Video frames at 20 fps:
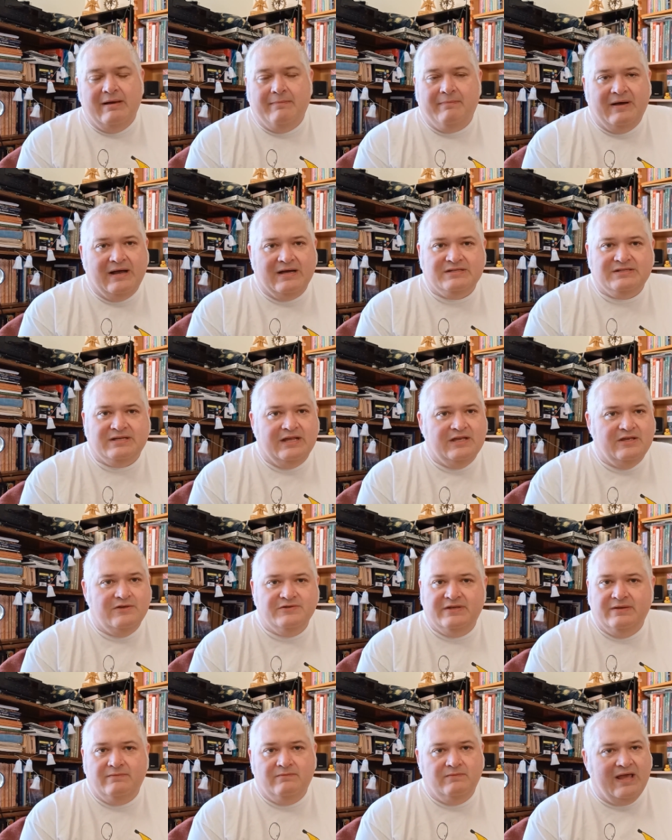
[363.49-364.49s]
that box set. I
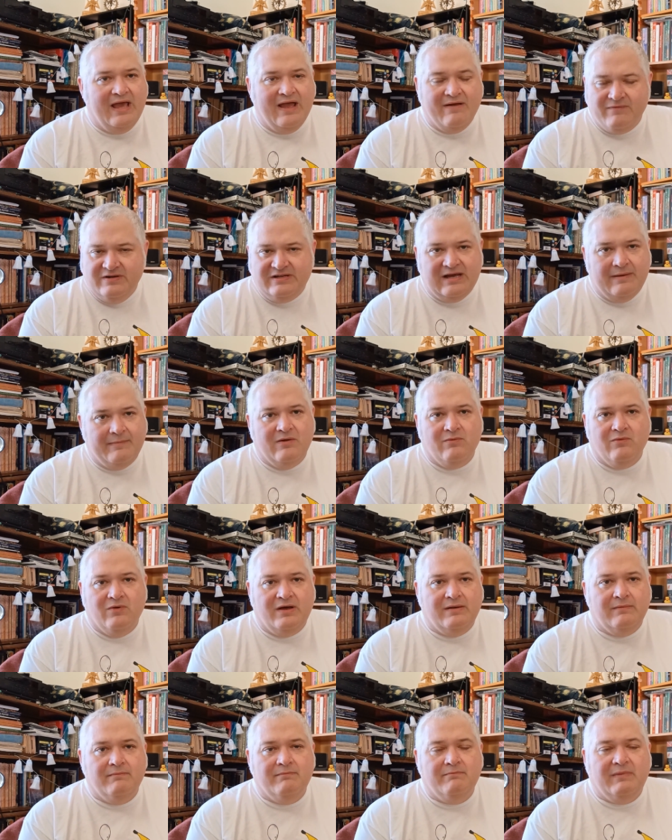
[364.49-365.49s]
use it every time I
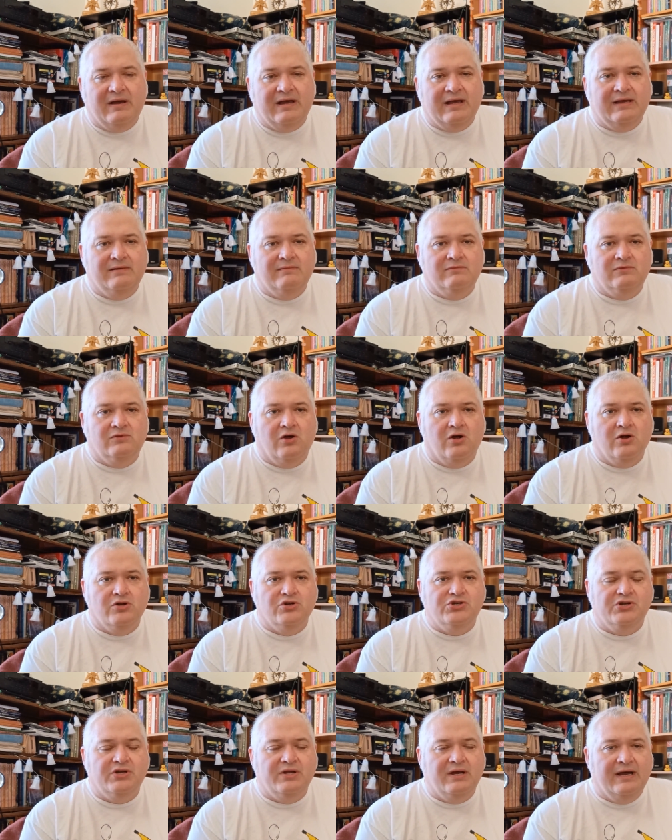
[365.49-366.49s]
run my
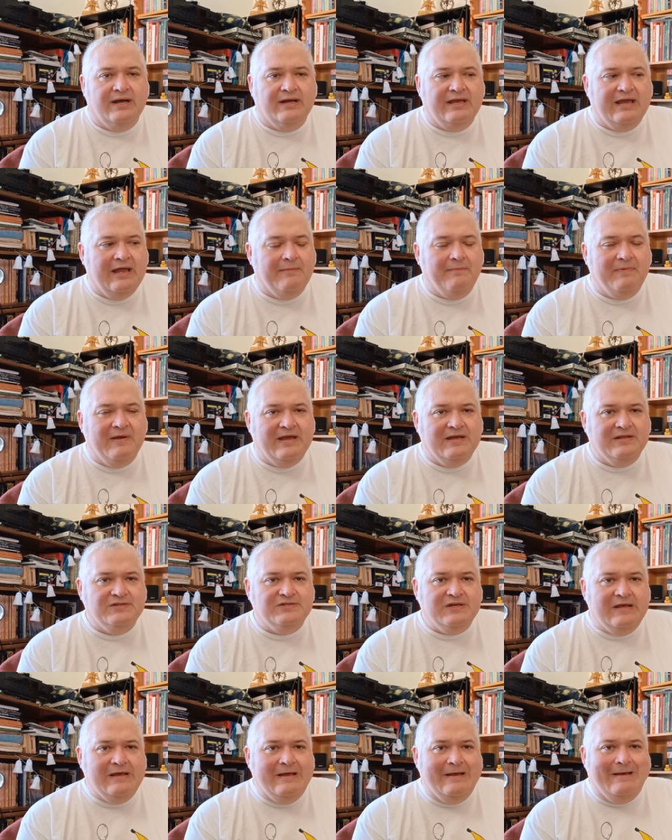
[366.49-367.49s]
large
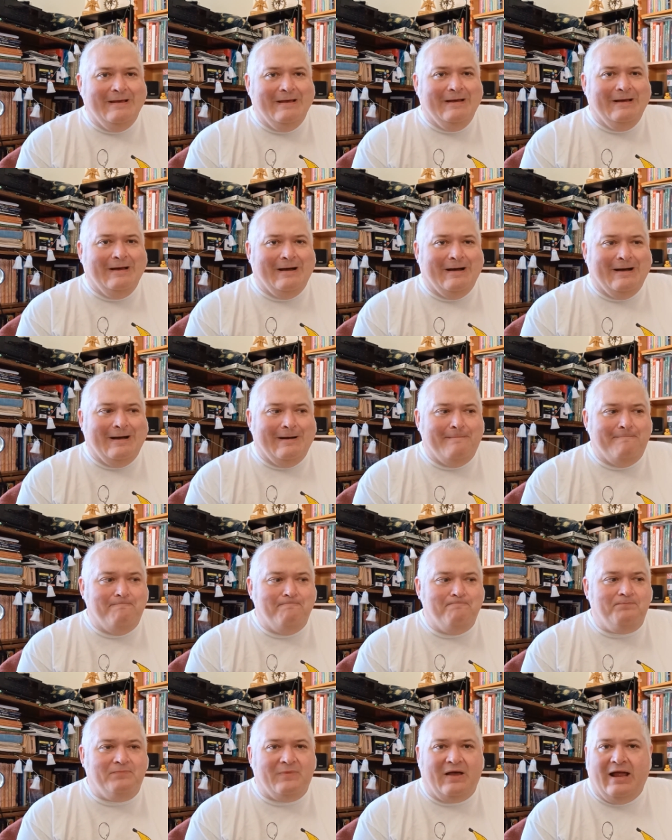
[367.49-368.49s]
campaigns.
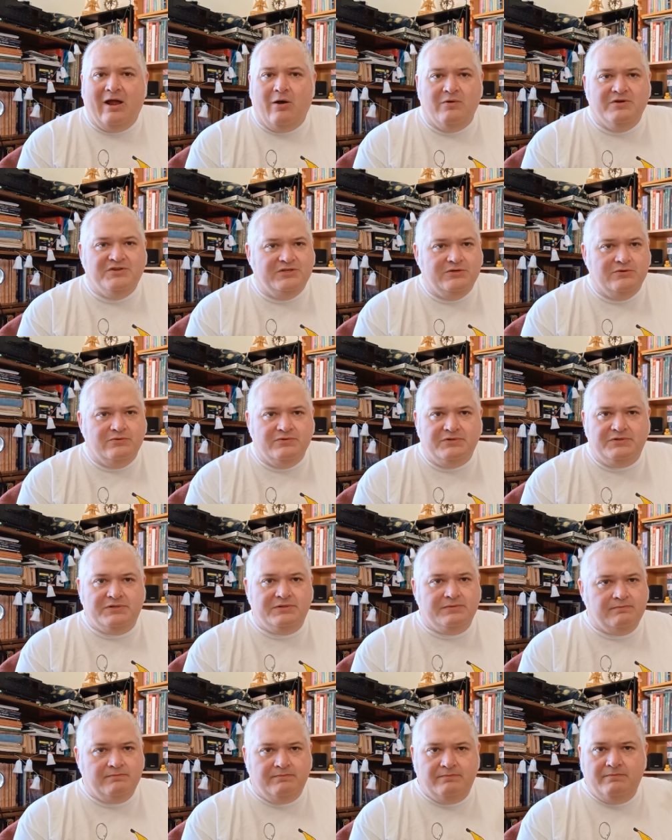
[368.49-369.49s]
I always
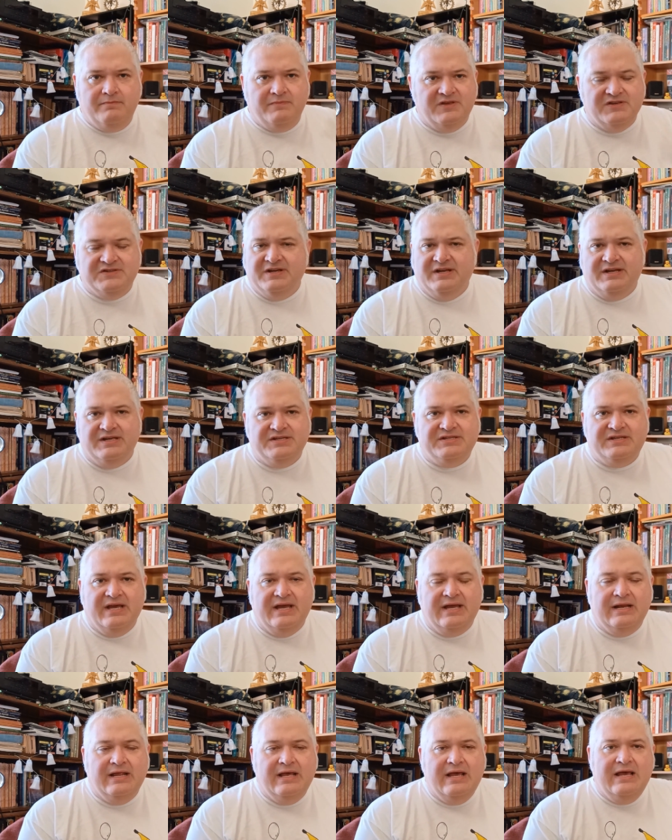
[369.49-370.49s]
use the City
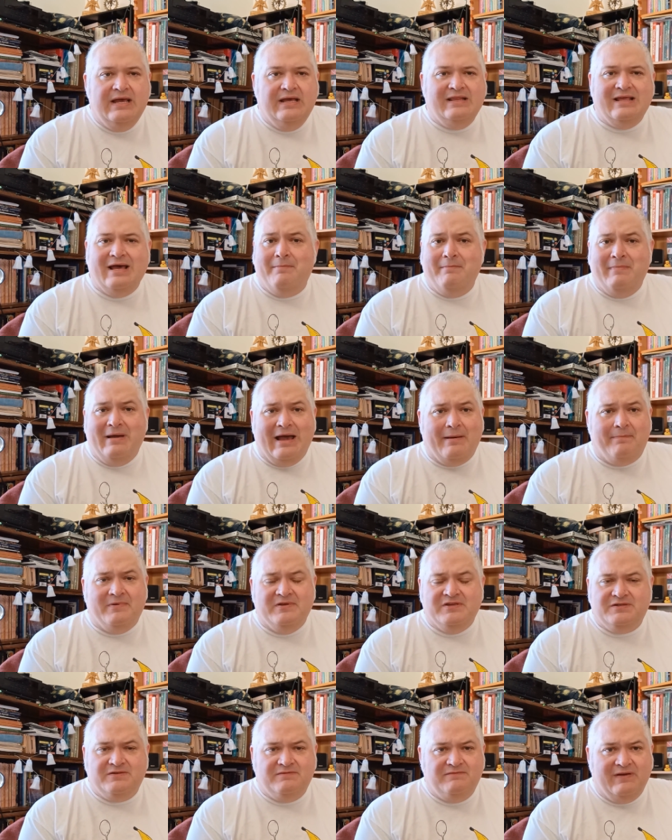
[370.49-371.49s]
State. That map
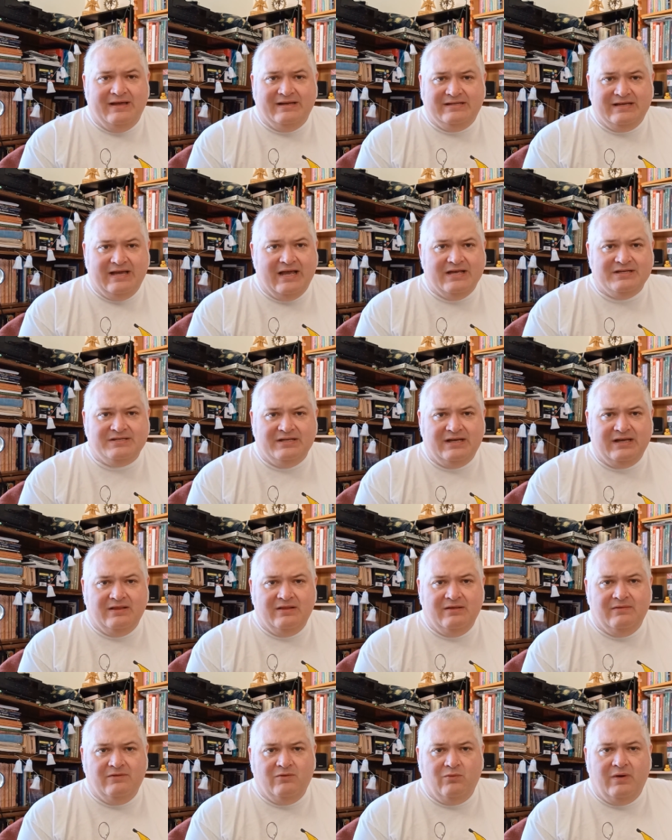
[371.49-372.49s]
is fantastic,
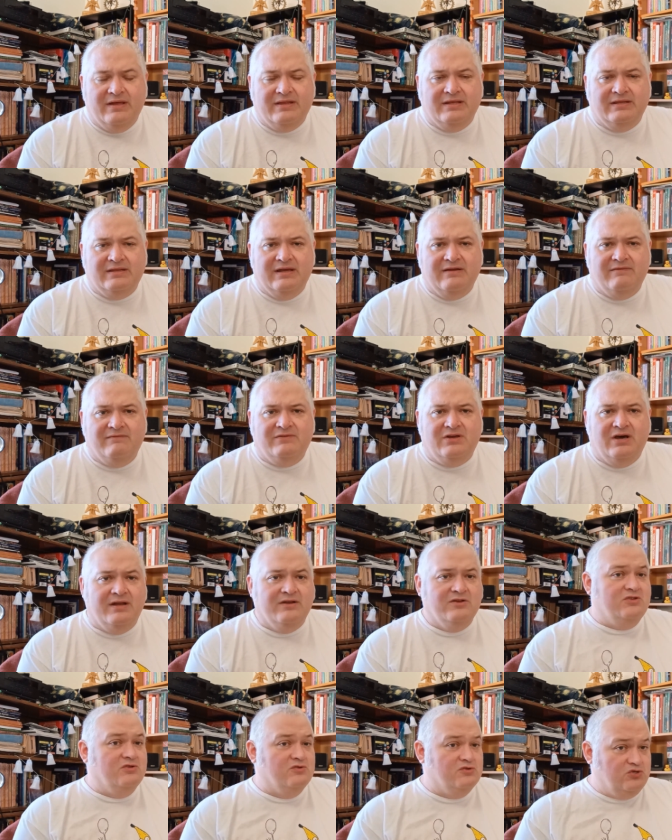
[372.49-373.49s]
and the way that they've
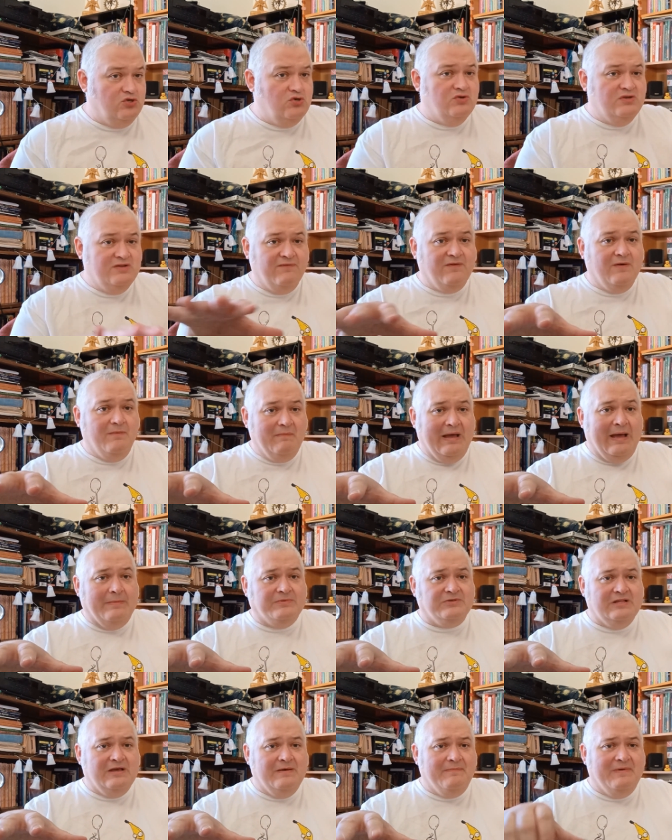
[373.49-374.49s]
done. There's 2 different
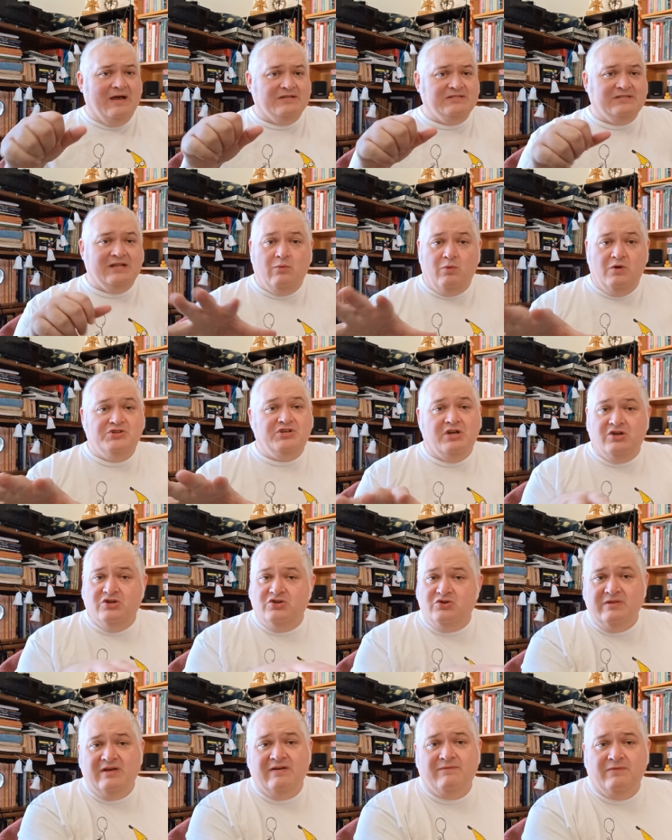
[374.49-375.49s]
maps in that box. That I wish I could
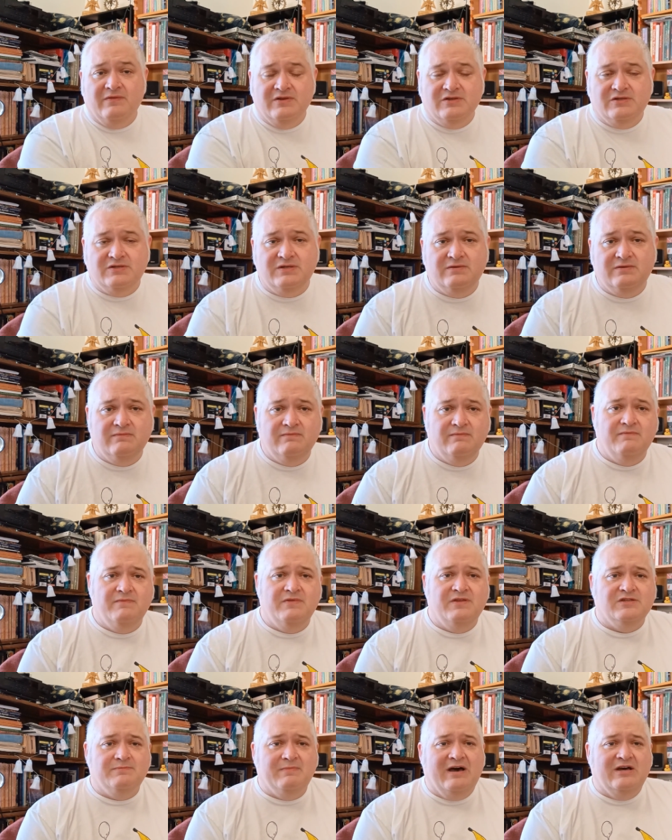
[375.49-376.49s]
do that for this
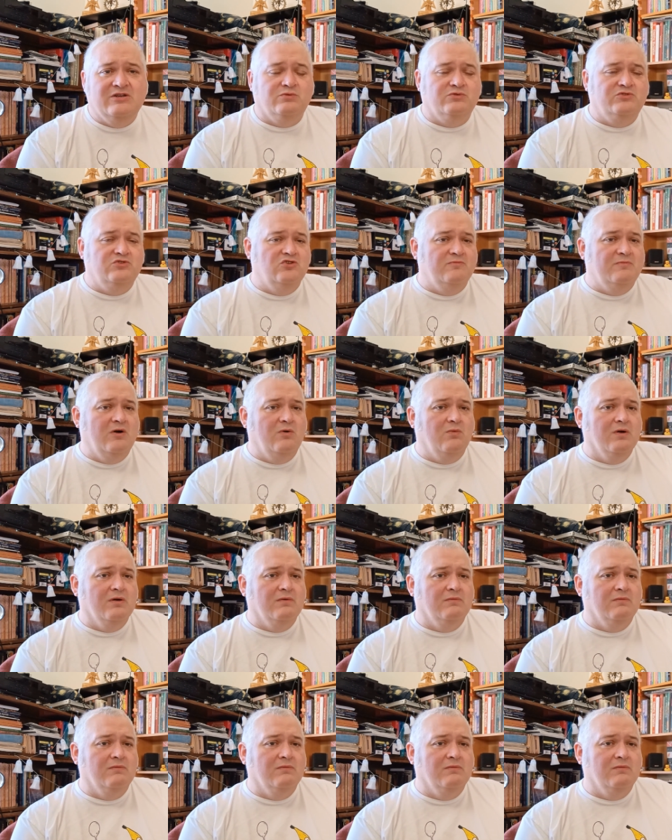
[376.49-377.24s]
module too, but